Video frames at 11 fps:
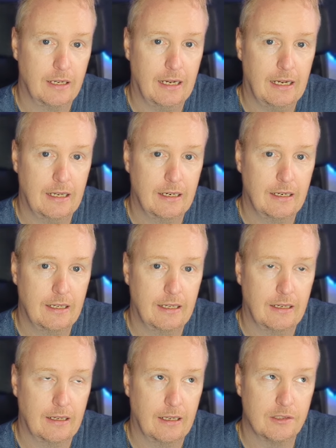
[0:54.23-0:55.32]
And
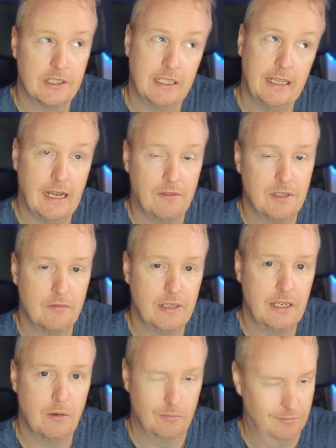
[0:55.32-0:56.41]
uh, I'll see you after the
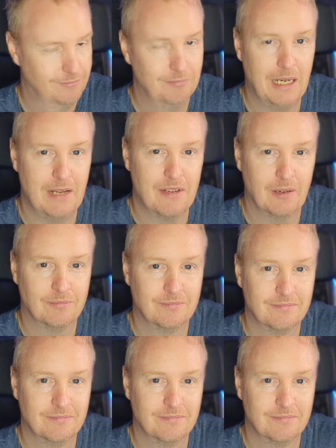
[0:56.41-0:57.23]
video. Bye for now.